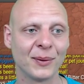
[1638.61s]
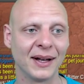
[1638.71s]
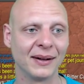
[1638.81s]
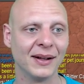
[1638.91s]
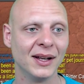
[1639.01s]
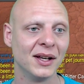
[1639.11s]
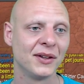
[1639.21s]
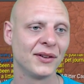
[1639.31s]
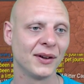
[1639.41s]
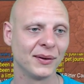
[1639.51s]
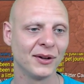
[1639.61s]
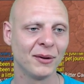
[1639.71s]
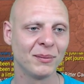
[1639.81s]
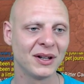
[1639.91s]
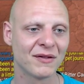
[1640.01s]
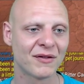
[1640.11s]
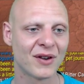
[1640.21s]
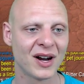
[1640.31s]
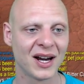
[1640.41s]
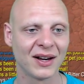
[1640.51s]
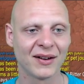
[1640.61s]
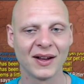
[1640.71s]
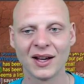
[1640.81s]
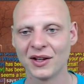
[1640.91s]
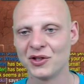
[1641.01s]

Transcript: well. So don't be afraid.